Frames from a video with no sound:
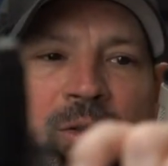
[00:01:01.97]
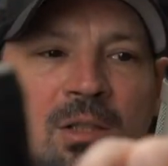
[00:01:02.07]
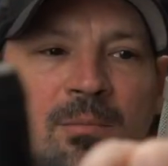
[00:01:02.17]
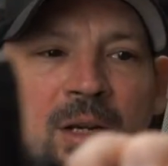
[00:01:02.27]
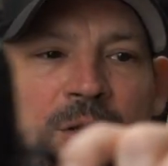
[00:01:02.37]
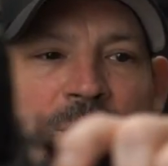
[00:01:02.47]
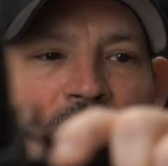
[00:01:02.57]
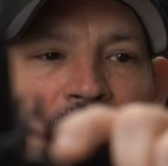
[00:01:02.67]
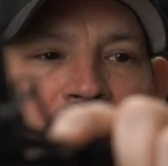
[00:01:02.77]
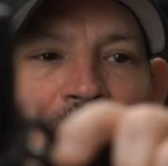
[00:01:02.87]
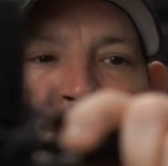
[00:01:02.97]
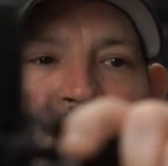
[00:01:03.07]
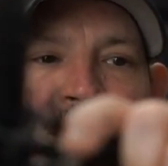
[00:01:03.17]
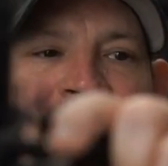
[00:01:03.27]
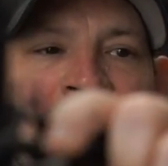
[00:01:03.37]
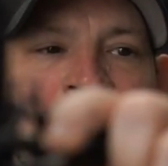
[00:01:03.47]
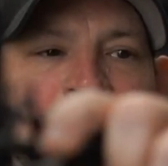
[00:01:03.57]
So just make sure you put it down